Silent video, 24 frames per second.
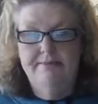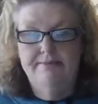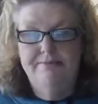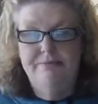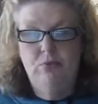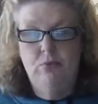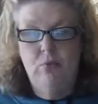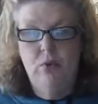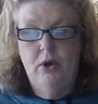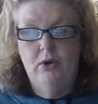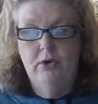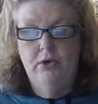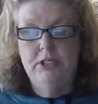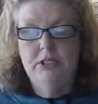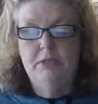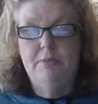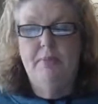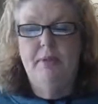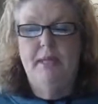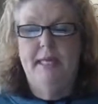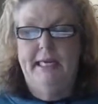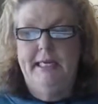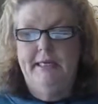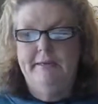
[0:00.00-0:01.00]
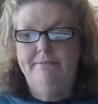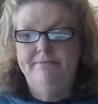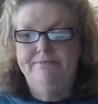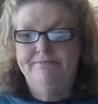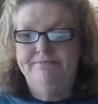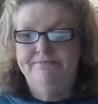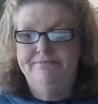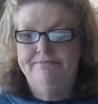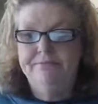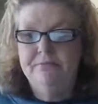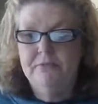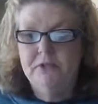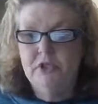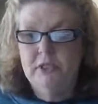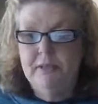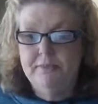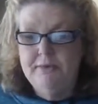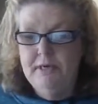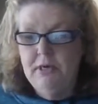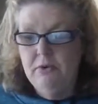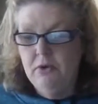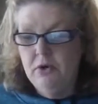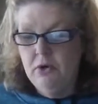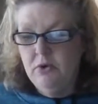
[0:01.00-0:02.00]
wellness plan. So let
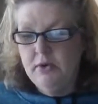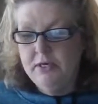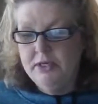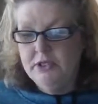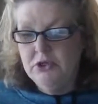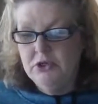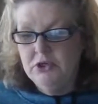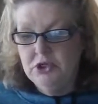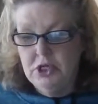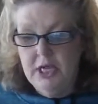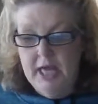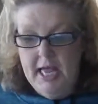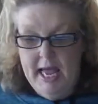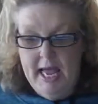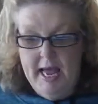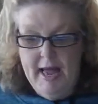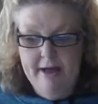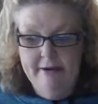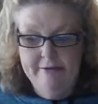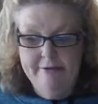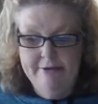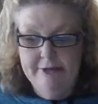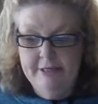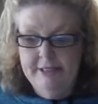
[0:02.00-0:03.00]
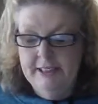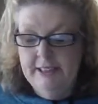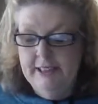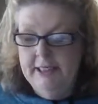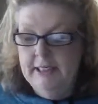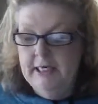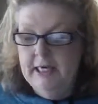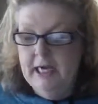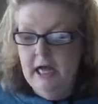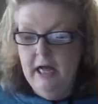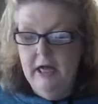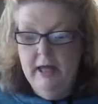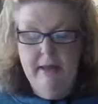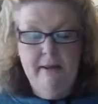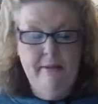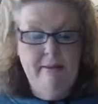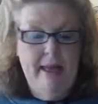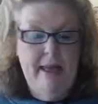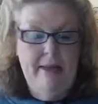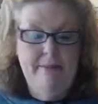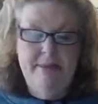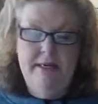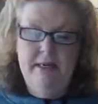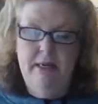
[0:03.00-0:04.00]
me know what questions you have. I'm
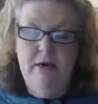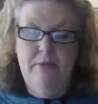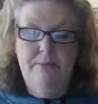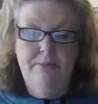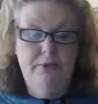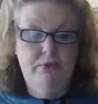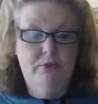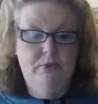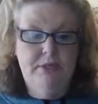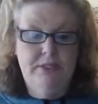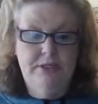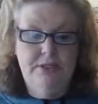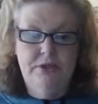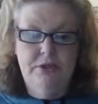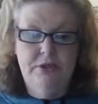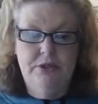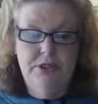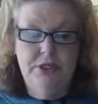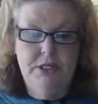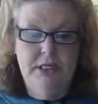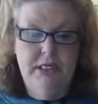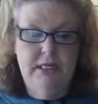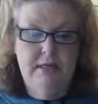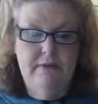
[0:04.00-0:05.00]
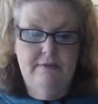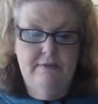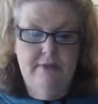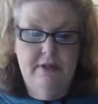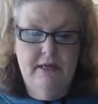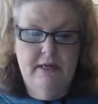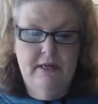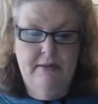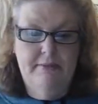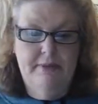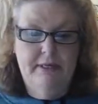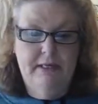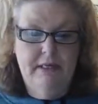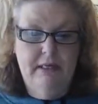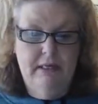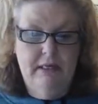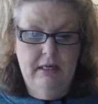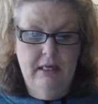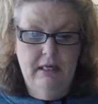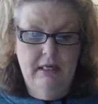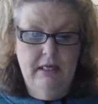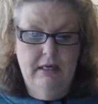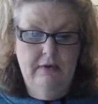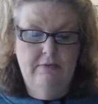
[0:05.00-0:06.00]
happy to help you research any of them and
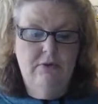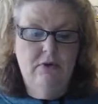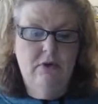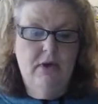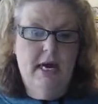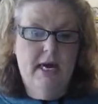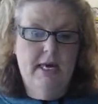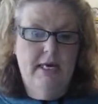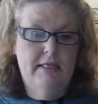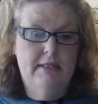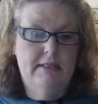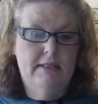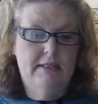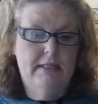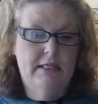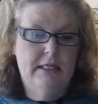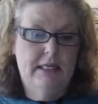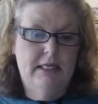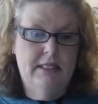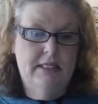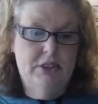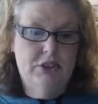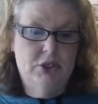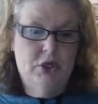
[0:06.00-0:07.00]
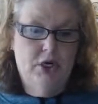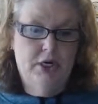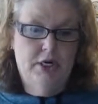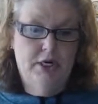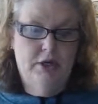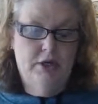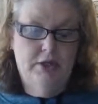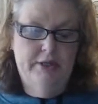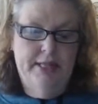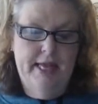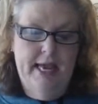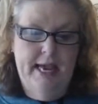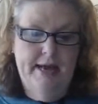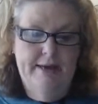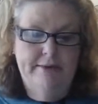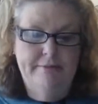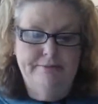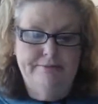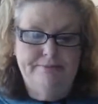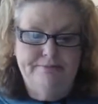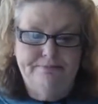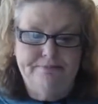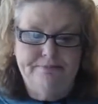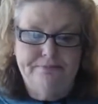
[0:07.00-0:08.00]
give you guidance to get started on that.
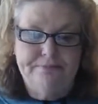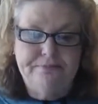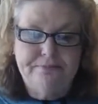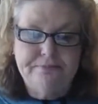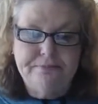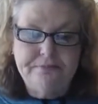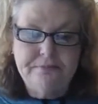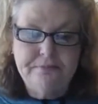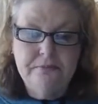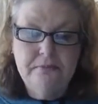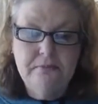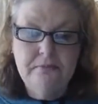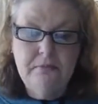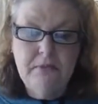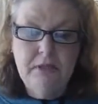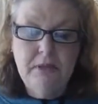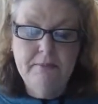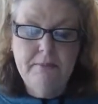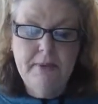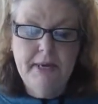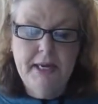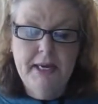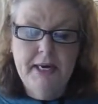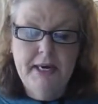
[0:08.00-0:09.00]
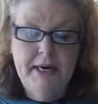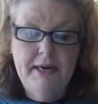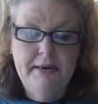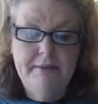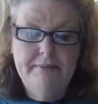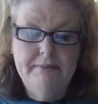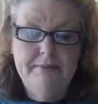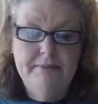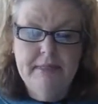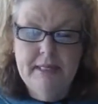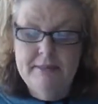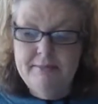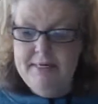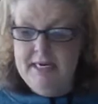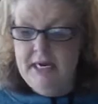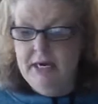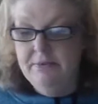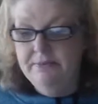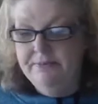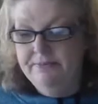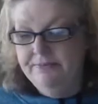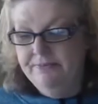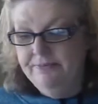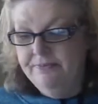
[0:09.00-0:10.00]
But let me
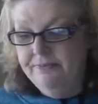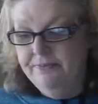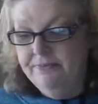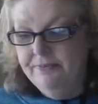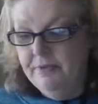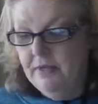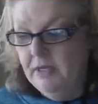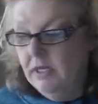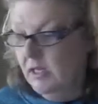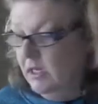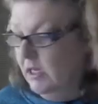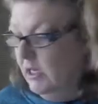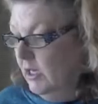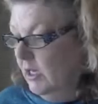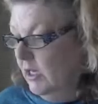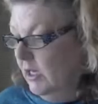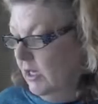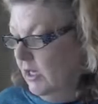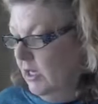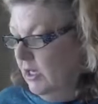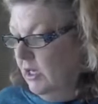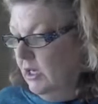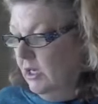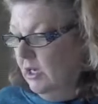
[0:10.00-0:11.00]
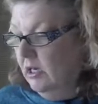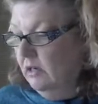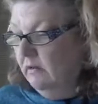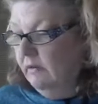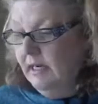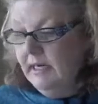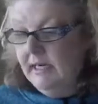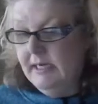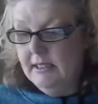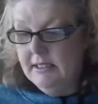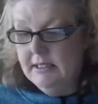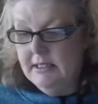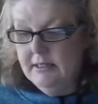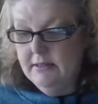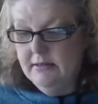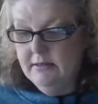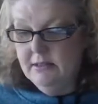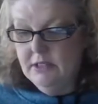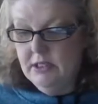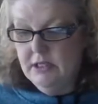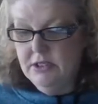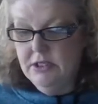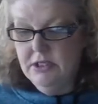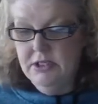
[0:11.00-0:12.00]
know. All right.
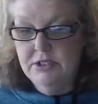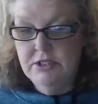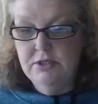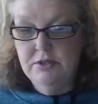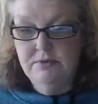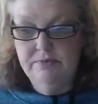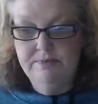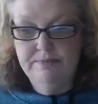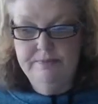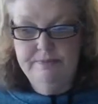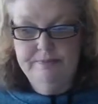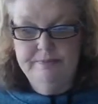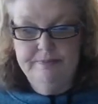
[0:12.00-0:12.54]
Talk to you soon.